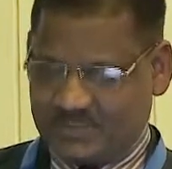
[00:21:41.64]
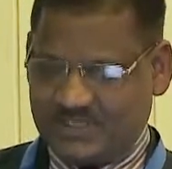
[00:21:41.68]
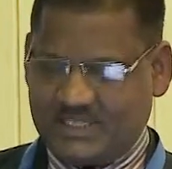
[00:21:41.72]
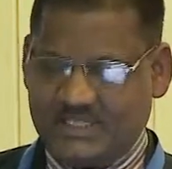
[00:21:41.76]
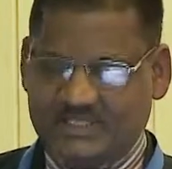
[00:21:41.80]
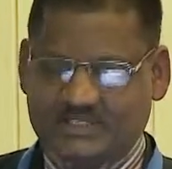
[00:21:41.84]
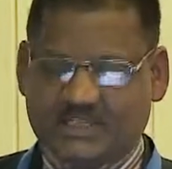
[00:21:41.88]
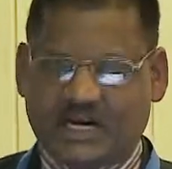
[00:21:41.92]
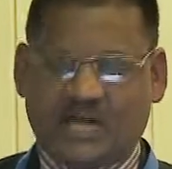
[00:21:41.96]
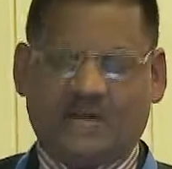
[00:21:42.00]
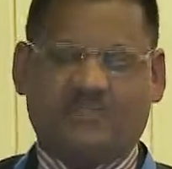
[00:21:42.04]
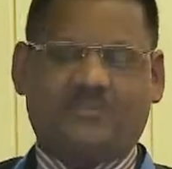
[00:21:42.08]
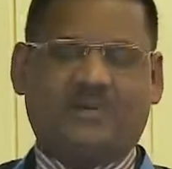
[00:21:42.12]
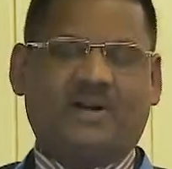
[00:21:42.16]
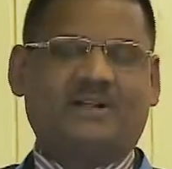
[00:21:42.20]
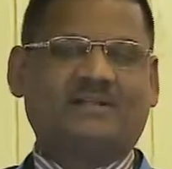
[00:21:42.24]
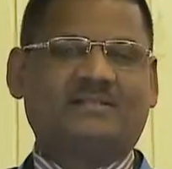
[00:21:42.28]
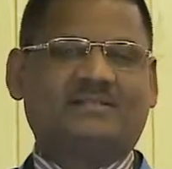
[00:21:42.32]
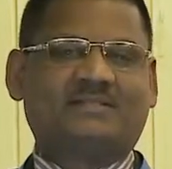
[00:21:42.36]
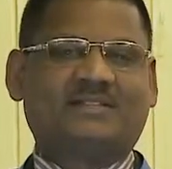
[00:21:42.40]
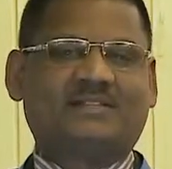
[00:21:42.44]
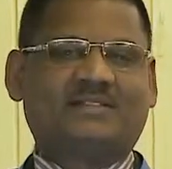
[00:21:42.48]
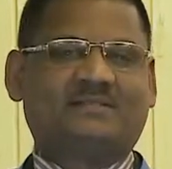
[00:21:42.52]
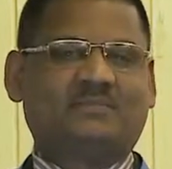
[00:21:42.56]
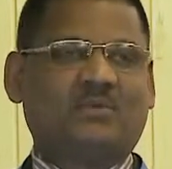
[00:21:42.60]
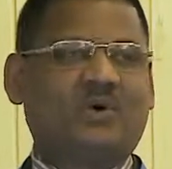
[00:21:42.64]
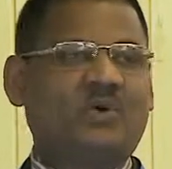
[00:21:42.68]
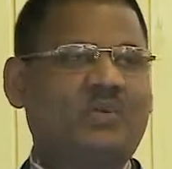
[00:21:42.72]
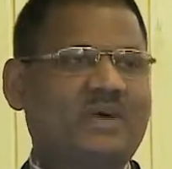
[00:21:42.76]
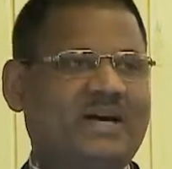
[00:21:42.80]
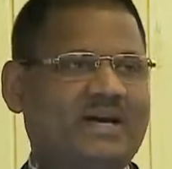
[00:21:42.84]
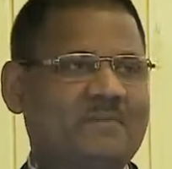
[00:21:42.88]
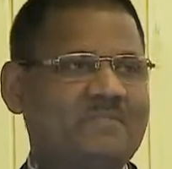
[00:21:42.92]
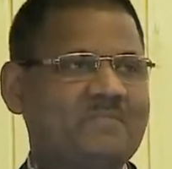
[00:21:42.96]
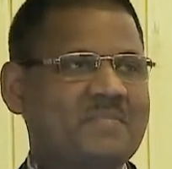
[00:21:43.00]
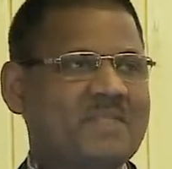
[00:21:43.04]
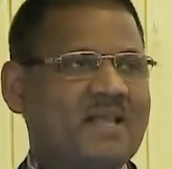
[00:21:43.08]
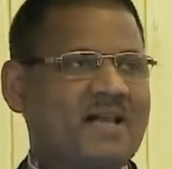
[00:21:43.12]
the thought process is
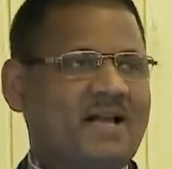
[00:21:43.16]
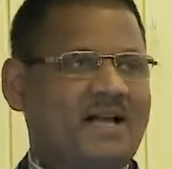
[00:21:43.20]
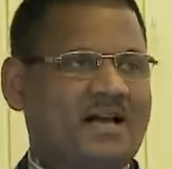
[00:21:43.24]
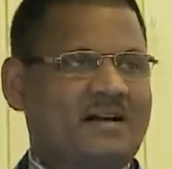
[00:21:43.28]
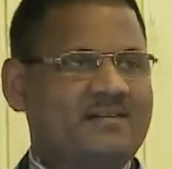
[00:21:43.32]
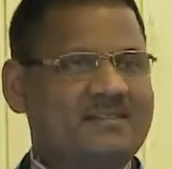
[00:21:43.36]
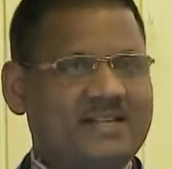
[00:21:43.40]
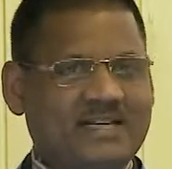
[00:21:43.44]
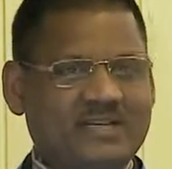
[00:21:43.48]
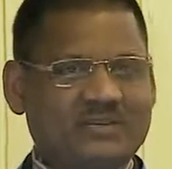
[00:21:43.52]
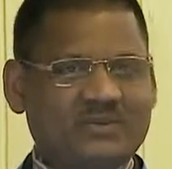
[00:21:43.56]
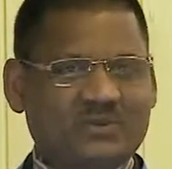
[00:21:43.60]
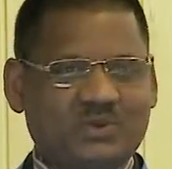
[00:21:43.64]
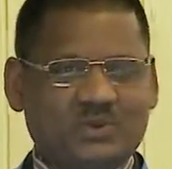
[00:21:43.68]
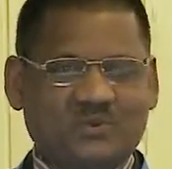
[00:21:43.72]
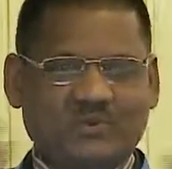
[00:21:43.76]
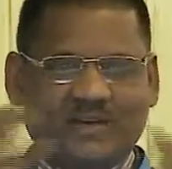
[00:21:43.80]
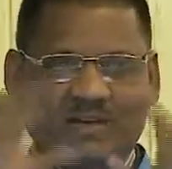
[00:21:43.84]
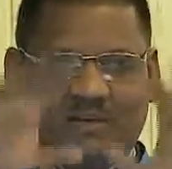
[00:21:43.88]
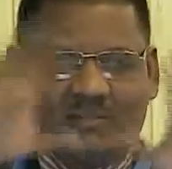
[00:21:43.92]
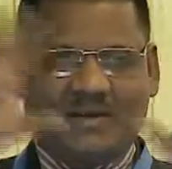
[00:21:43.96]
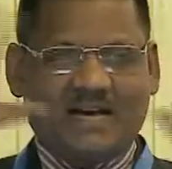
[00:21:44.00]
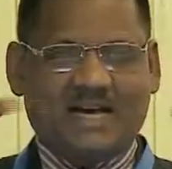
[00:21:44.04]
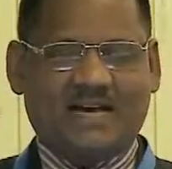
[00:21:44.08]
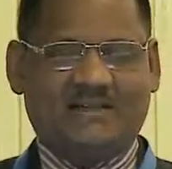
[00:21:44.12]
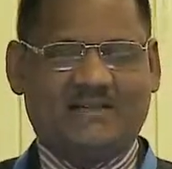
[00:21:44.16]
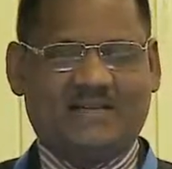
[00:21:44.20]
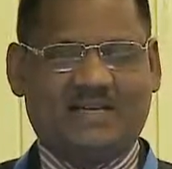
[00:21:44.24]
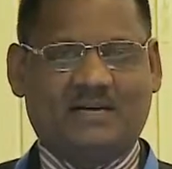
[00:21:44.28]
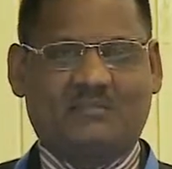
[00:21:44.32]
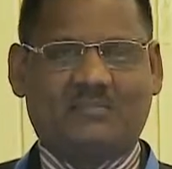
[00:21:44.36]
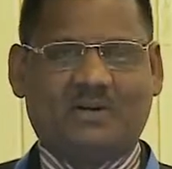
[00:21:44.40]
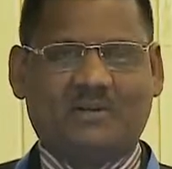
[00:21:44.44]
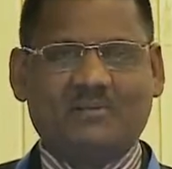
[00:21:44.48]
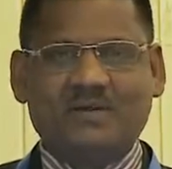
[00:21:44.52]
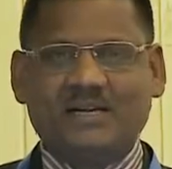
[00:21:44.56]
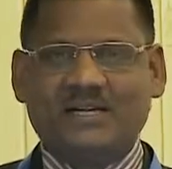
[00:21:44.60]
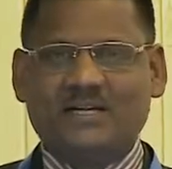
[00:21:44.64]
moving. Very soon we will be having a
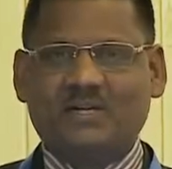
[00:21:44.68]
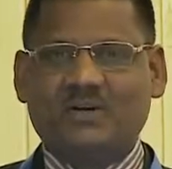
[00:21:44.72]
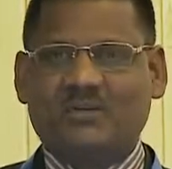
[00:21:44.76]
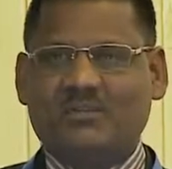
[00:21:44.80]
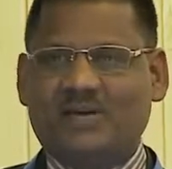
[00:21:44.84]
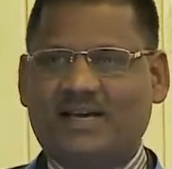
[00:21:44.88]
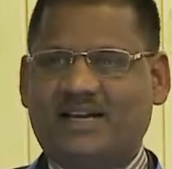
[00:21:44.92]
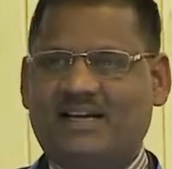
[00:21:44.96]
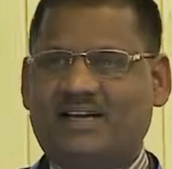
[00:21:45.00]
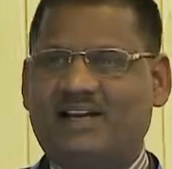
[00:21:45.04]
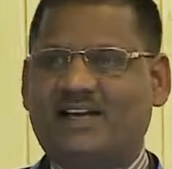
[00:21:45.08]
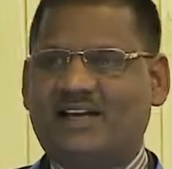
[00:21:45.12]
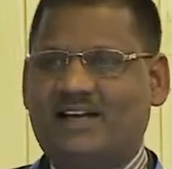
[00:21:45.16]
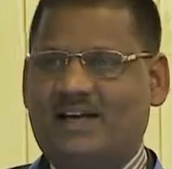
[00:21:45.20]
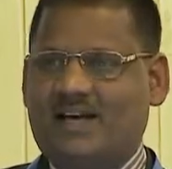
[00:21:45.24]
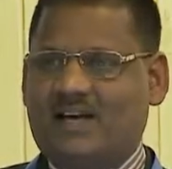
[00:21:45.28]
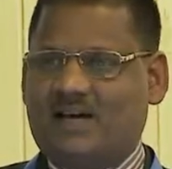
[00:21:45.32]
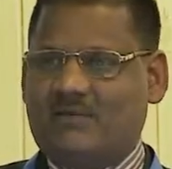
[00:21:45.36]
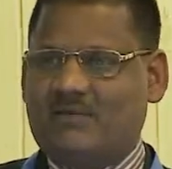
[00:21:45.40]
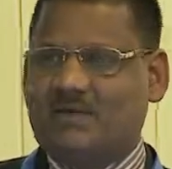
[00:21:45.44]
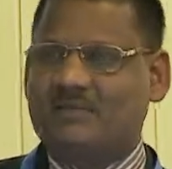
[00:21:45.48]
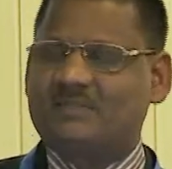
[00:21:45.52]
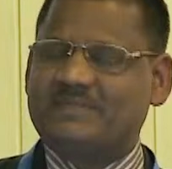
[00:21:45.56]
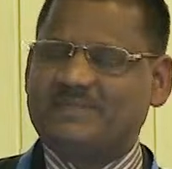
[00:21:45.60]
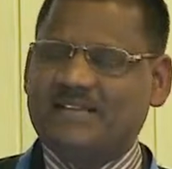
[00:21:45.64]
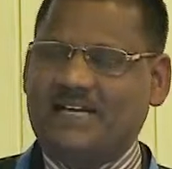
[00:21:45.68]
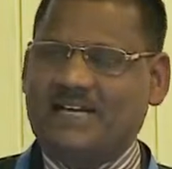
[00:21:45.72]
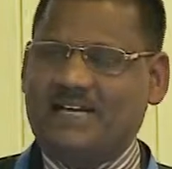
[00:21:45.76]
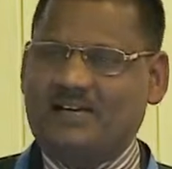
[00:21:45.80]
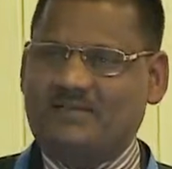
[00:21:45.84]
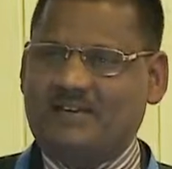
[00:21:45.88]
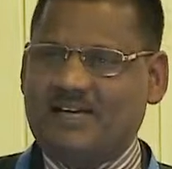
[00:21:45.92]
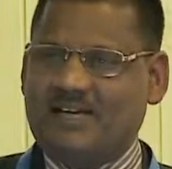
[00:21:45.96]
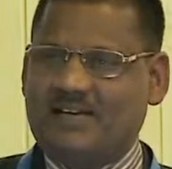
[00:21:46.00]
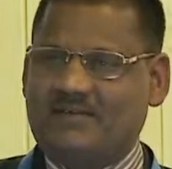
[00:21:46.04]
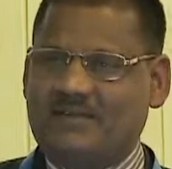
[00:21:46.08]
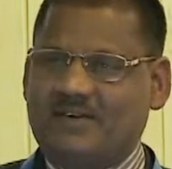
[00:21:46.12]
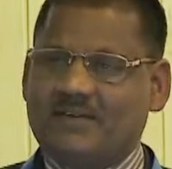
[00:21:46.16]
public domain website
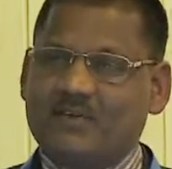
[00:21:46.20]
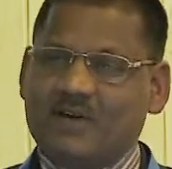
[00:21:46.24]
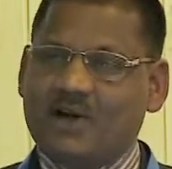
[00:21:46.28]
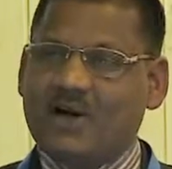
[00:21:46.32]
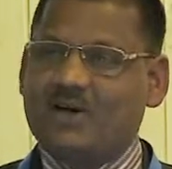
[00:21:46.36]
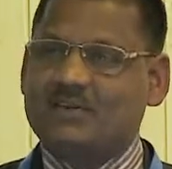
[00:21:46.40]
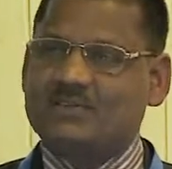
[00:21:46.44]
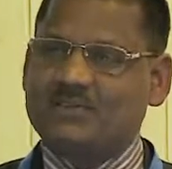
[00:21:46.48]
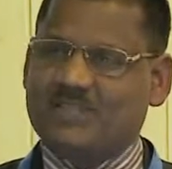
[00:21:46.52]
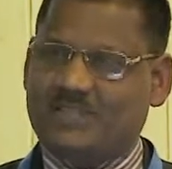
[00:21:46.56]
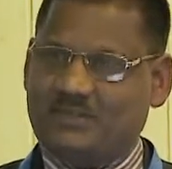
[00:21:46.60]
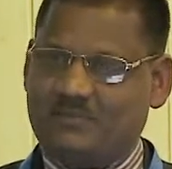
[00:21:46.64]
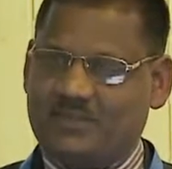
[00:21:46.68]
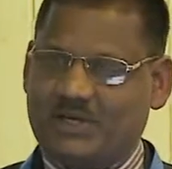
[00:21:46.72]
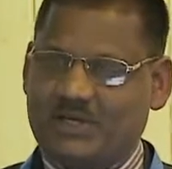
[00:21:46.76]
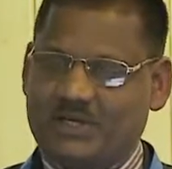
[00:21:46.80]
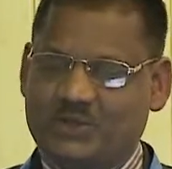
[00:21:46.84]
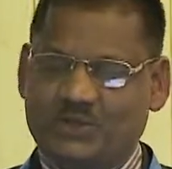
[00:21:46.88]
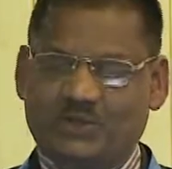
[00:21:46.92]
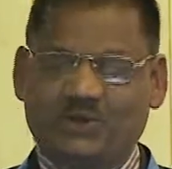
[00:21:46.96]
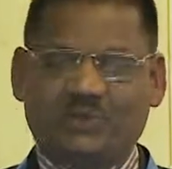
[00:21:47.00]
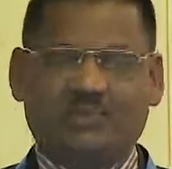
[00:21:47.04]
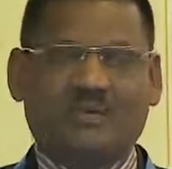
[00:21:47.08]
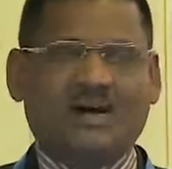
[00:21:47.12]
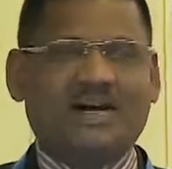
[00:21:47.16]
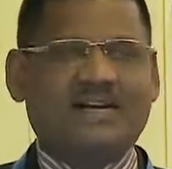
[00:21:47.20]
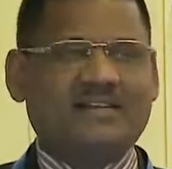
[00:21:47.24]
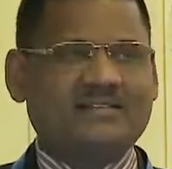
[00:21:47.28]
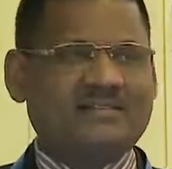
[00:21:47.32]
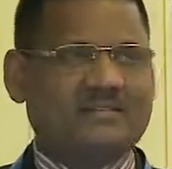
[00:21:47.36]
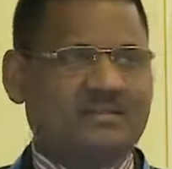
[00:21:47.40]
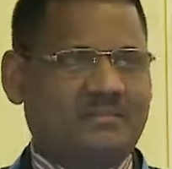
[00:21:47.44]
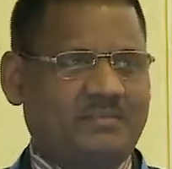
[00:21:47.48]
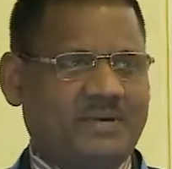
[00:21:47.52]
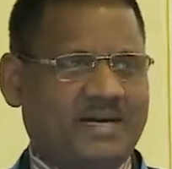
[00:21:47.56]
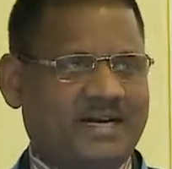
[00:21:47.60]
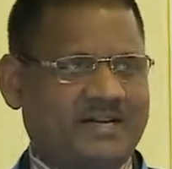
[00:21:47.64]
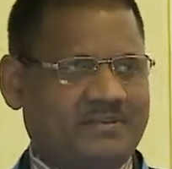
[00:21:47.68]
where we would also invite you to
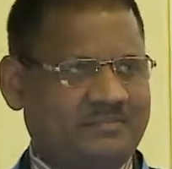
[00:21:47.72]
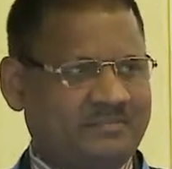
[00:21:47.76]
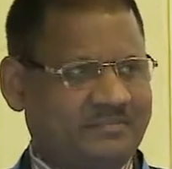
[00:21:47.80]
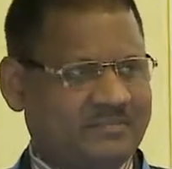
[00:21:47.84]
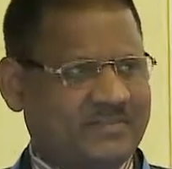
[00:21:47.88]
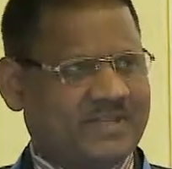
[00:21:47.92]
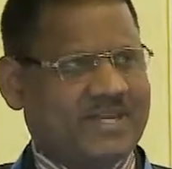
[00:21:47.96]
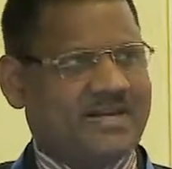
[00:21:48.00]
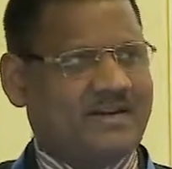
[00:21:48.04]
participate.